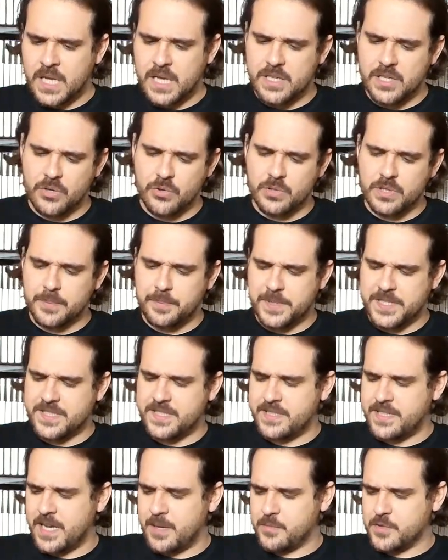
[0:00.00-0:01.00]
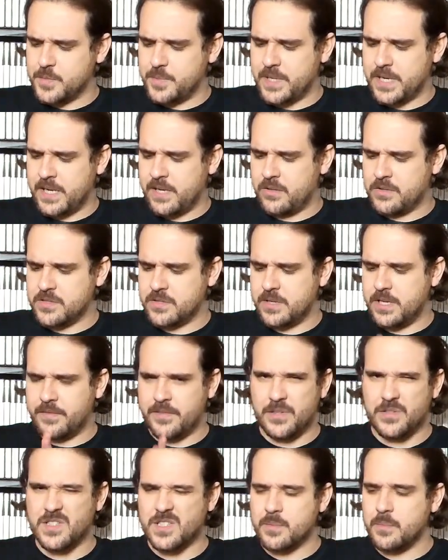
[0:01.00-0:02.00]
Not only PC demos, but I also
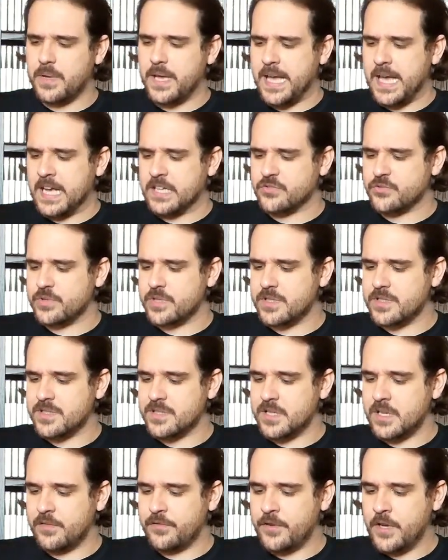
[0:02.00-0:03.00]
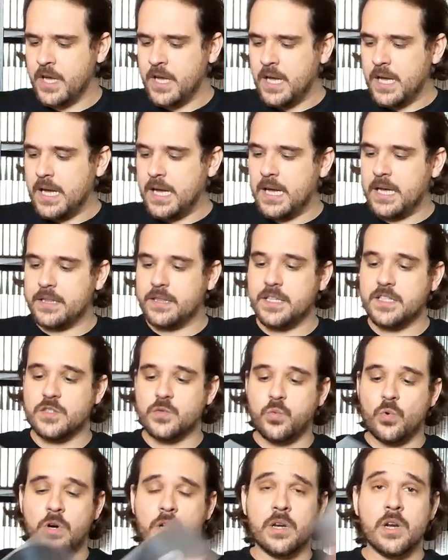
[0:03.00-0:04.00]
have, some extra stuff.
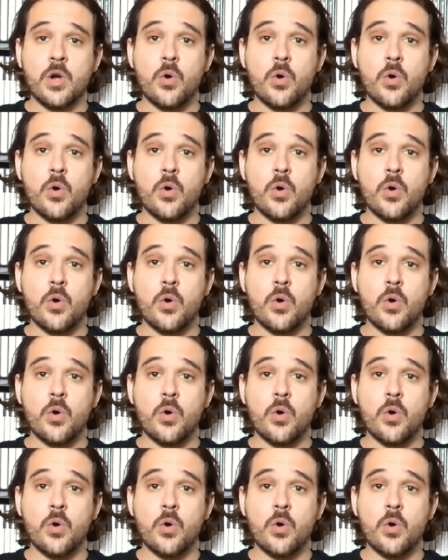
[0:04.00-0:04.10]
This one,